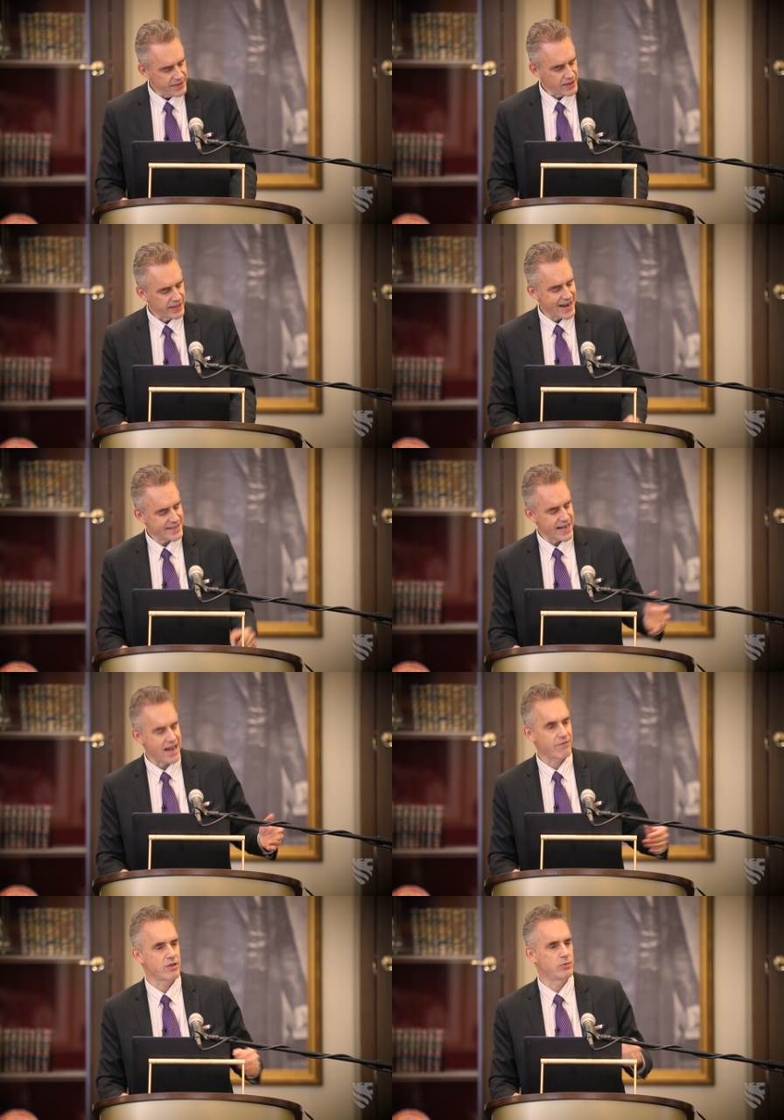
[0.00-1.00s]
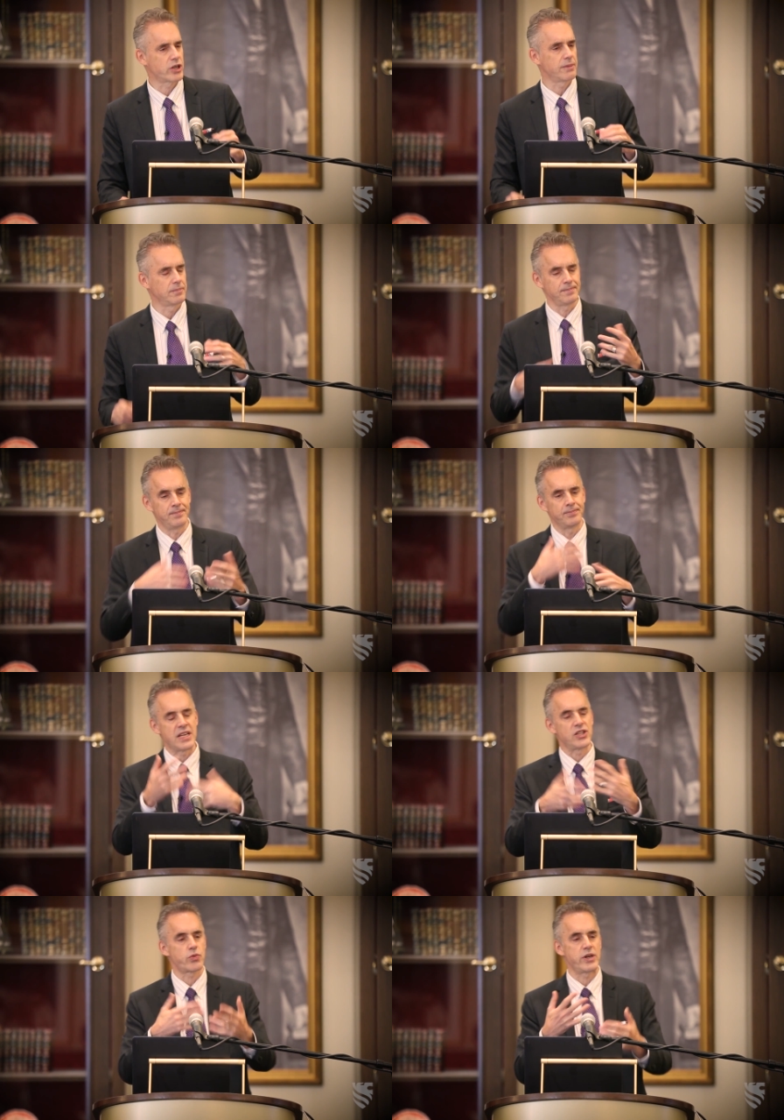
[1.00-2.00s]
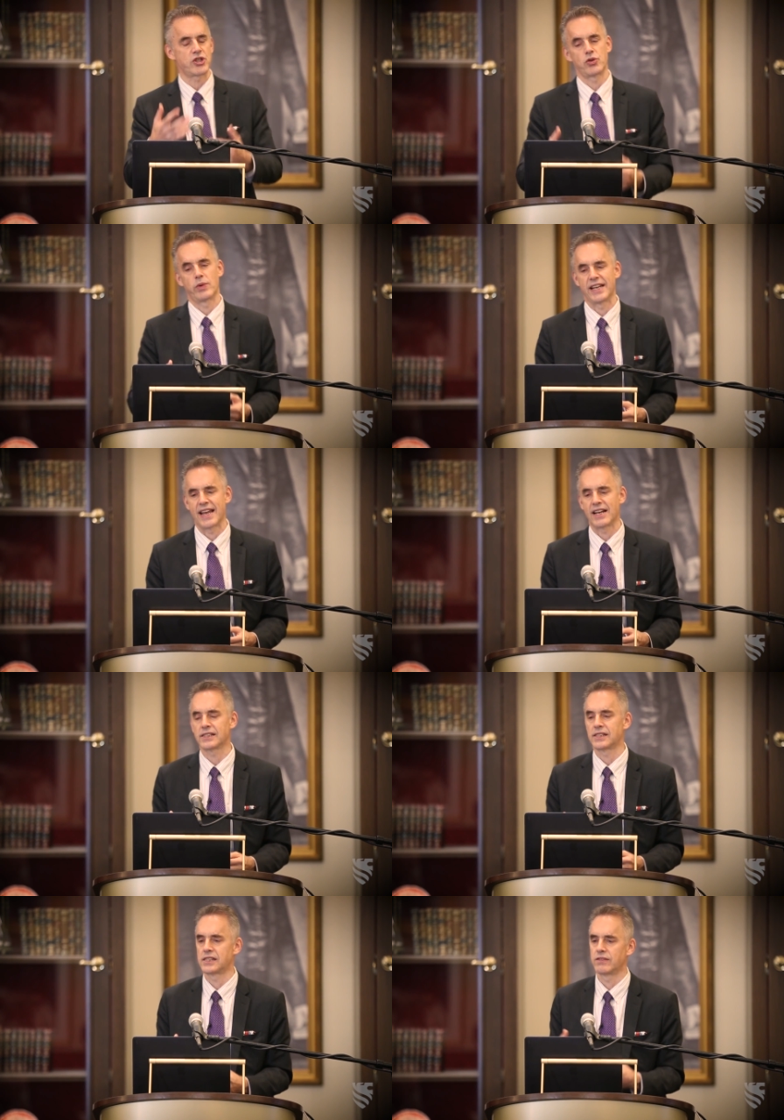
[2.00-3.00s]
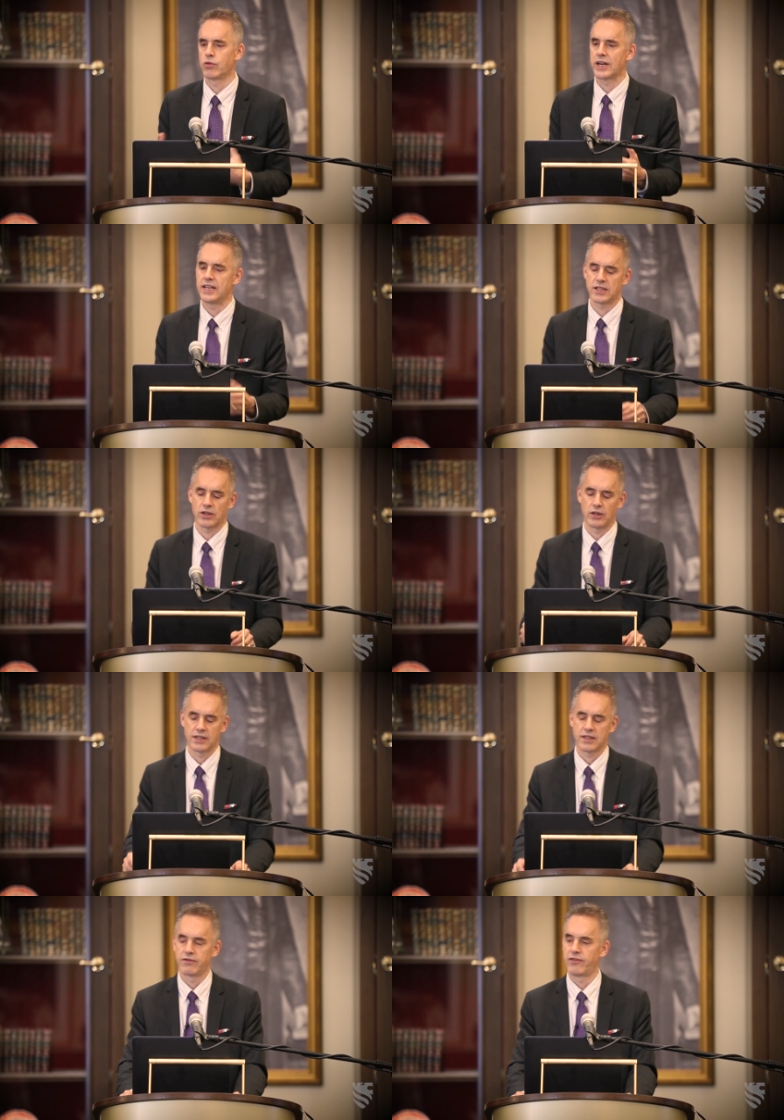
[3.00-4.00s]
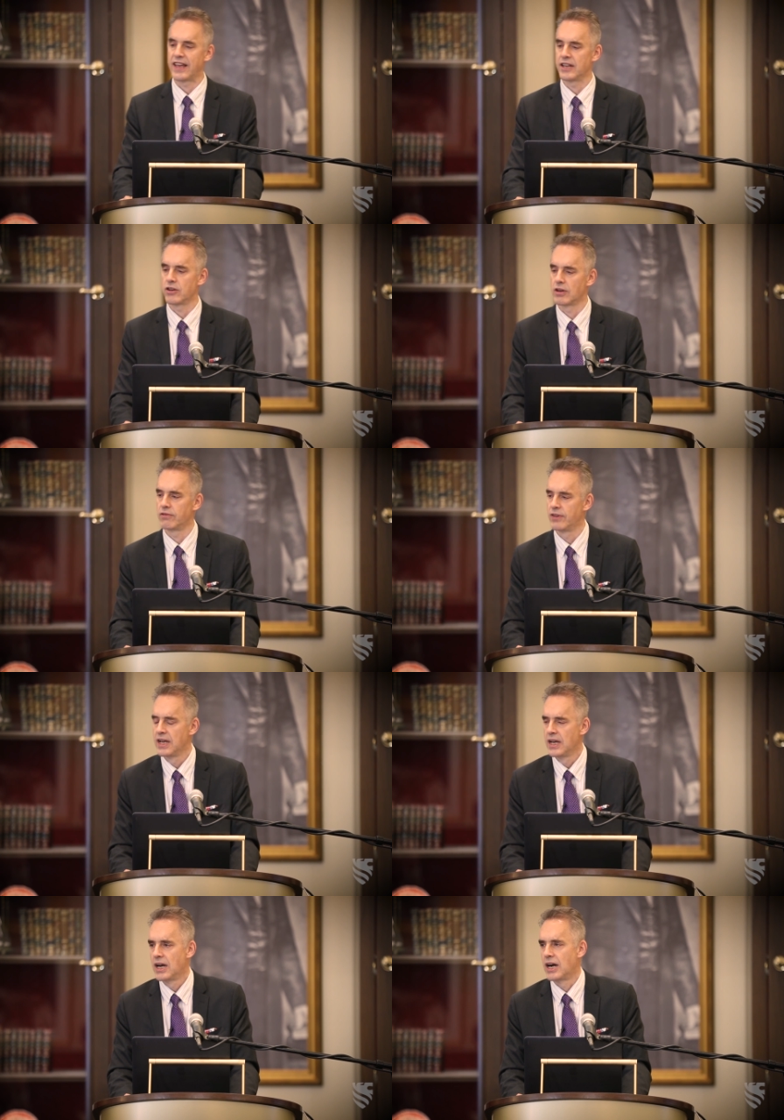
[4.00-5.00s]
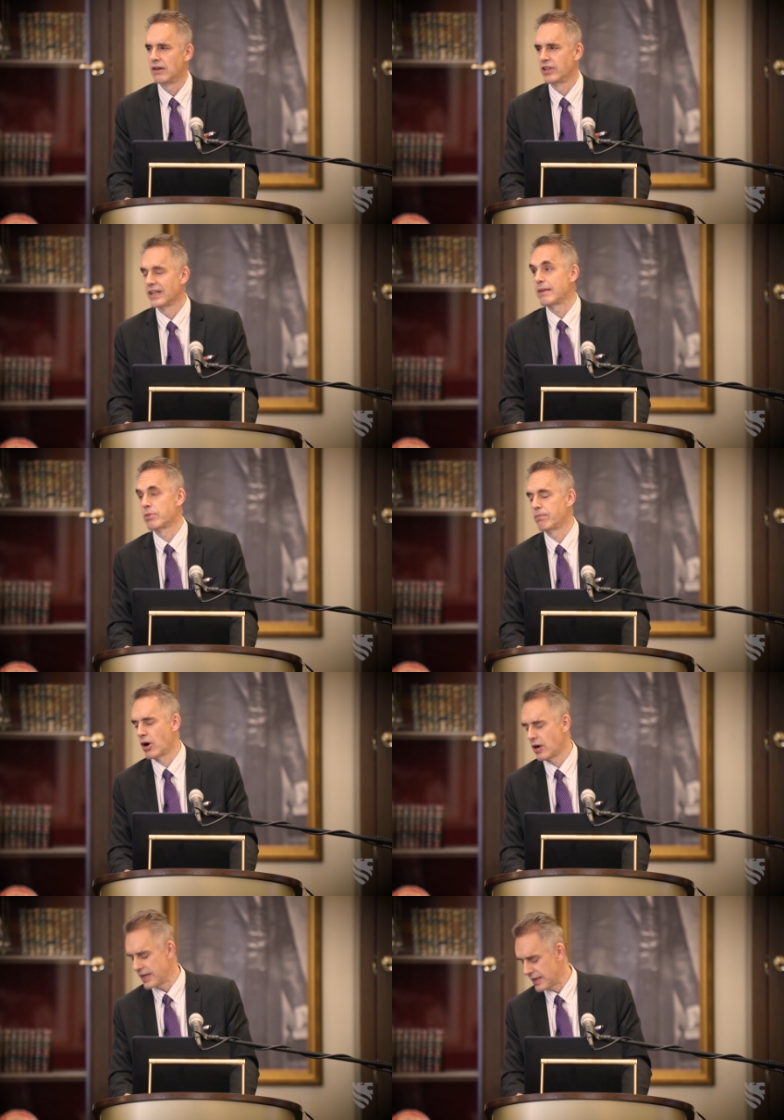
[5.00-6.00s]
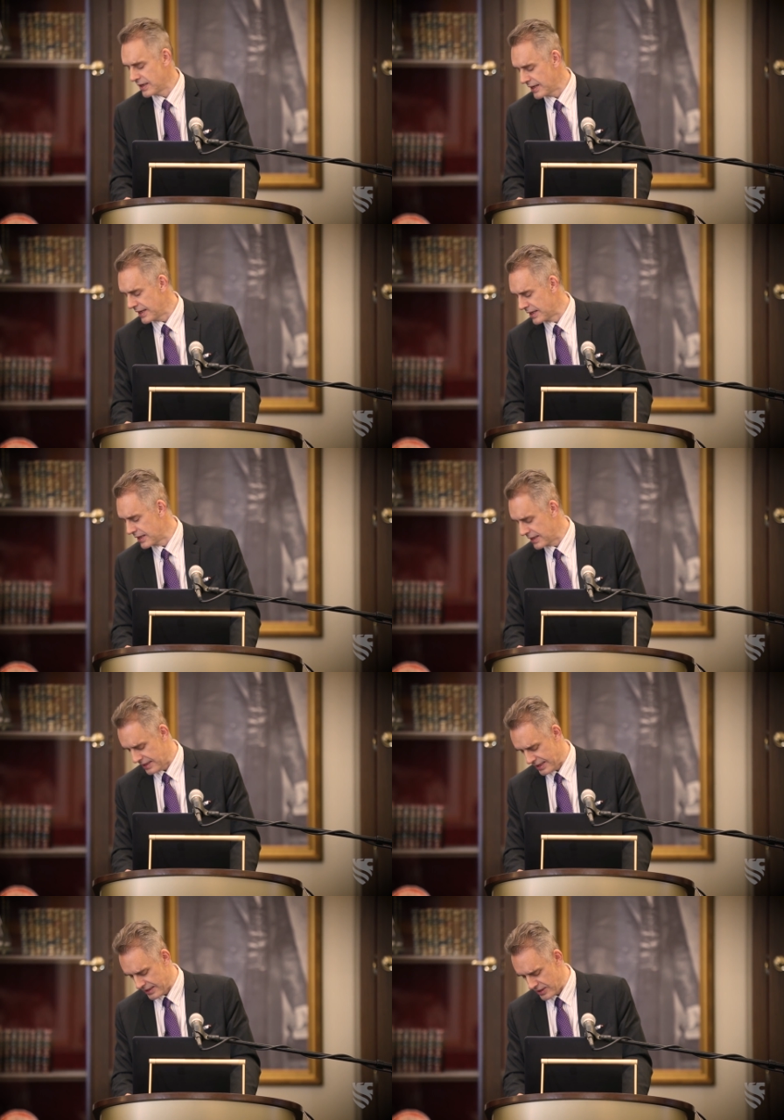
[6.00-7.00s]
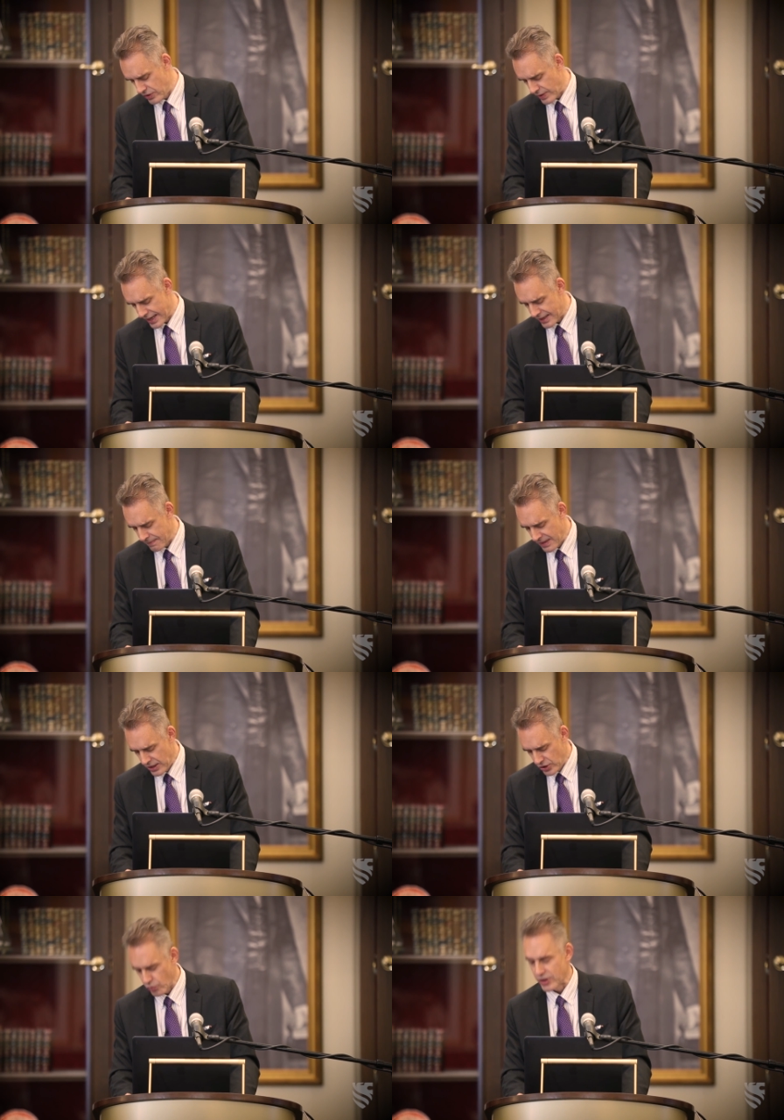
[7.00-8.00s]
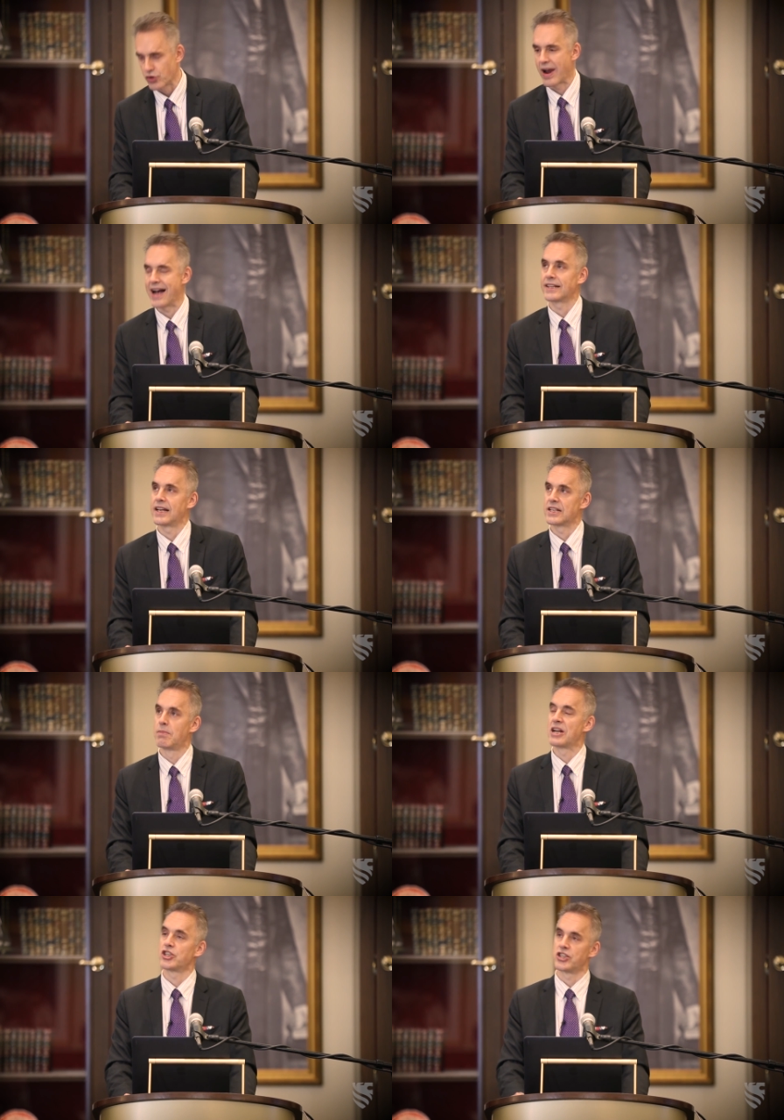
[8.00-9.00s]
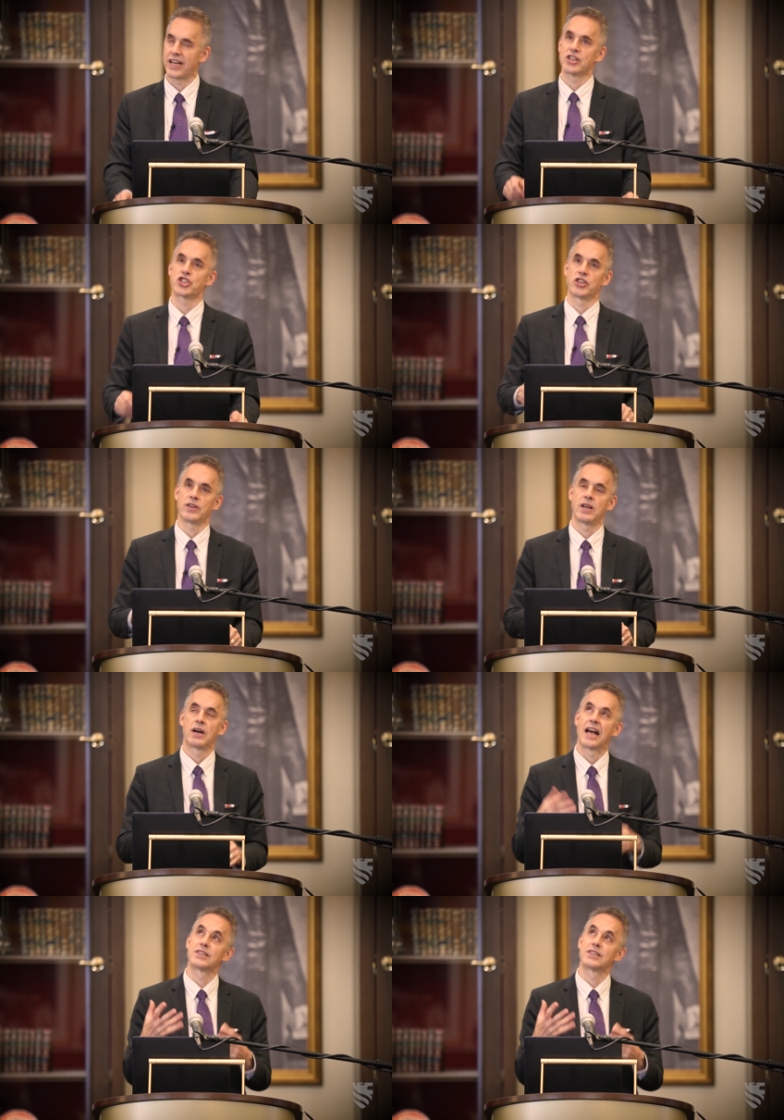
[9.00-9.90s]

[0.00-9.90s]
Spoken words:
in the last half of the book, he switched to an analysis of what he saw as the failure of the Labour Party in the UK to attract as much attention,